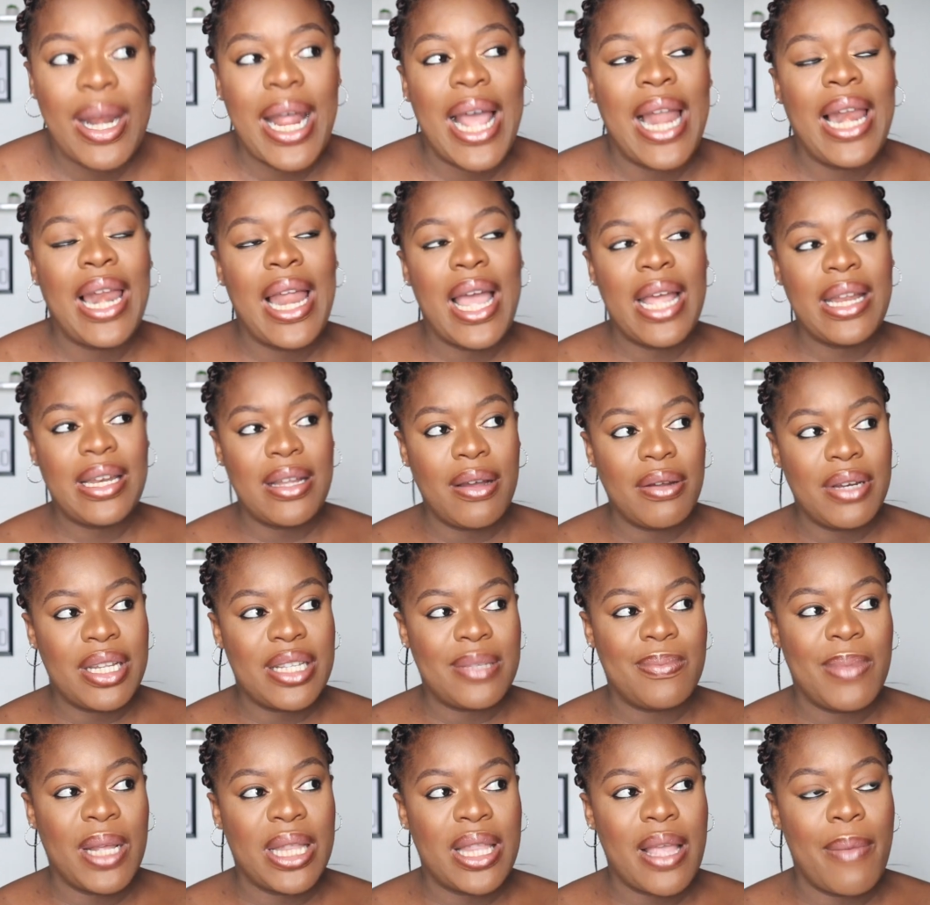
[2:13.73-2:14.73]
When I lie down,
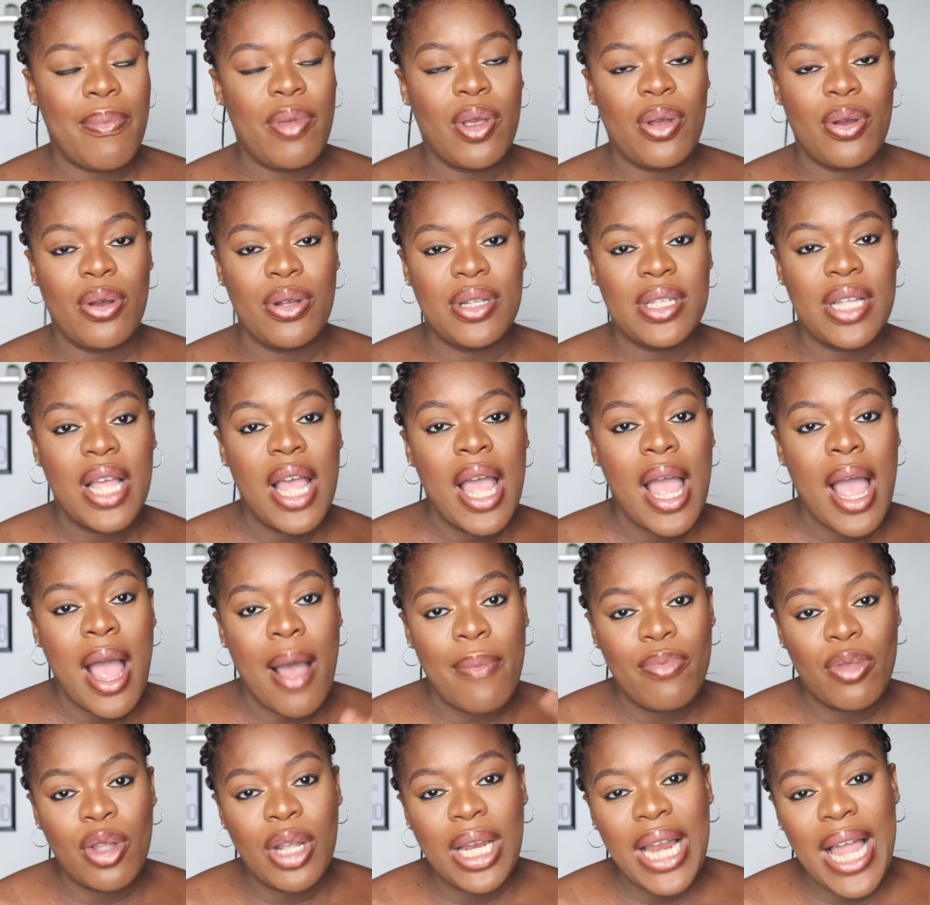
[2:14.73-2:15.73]
it's better because
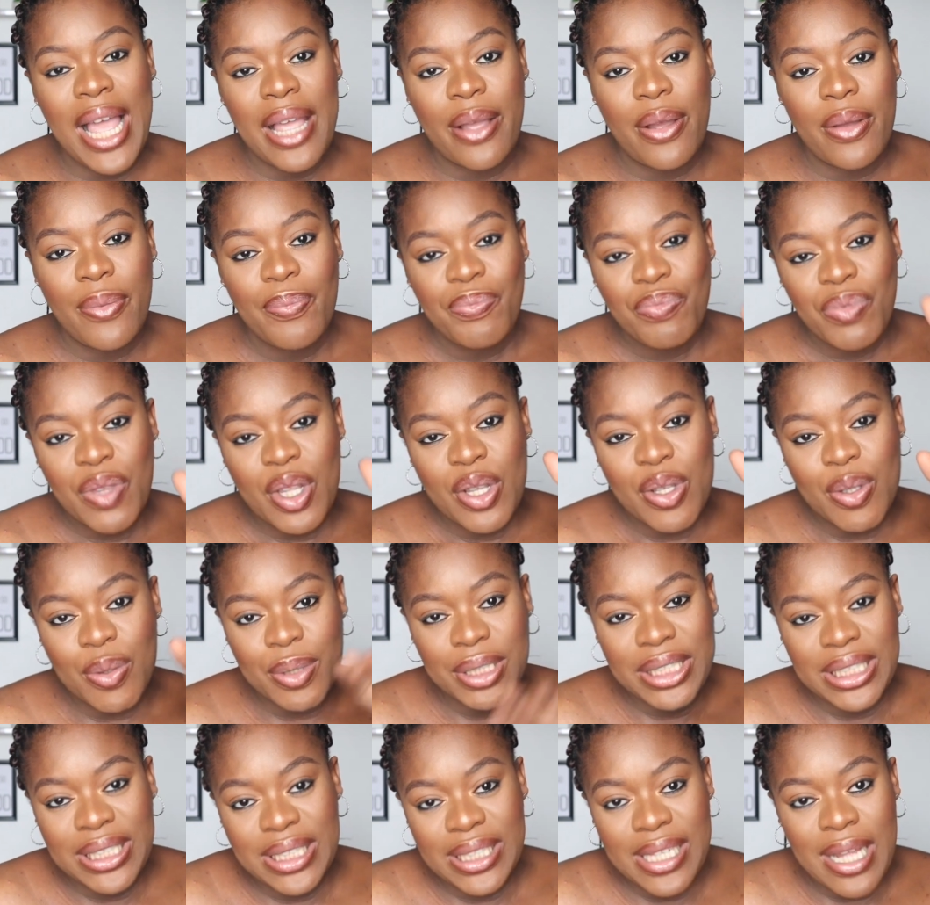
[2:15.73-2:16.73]
I'm not like
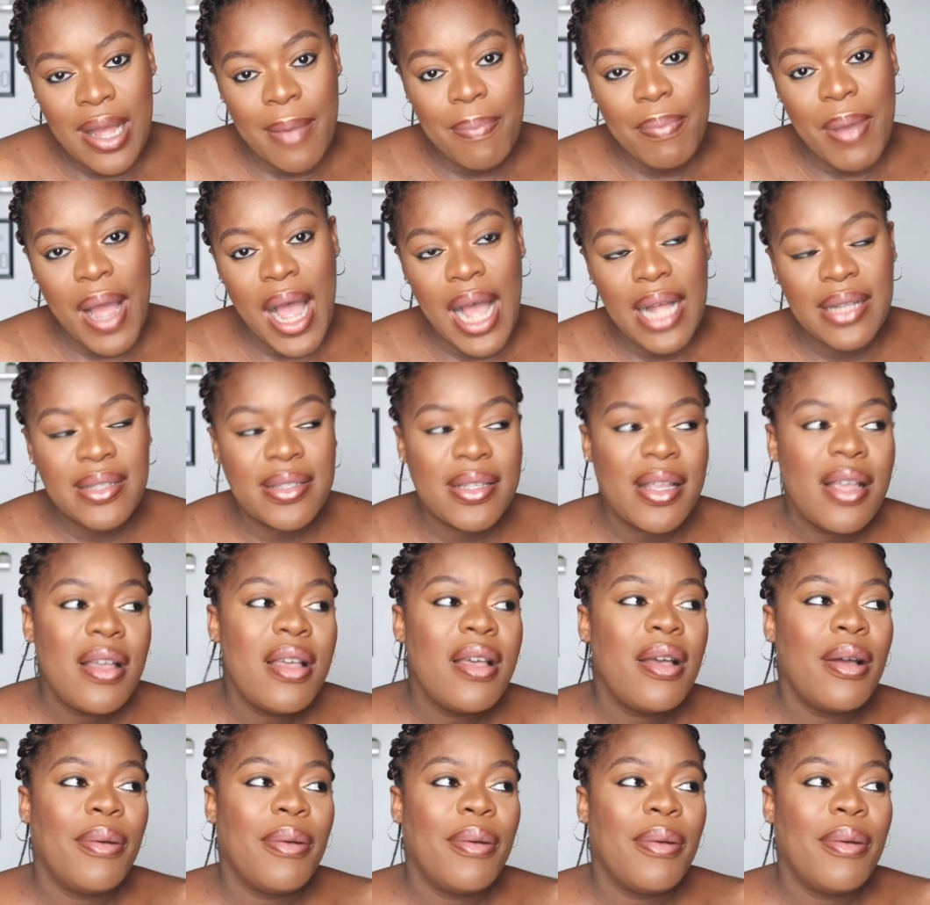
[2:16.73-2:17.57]
squishing that part.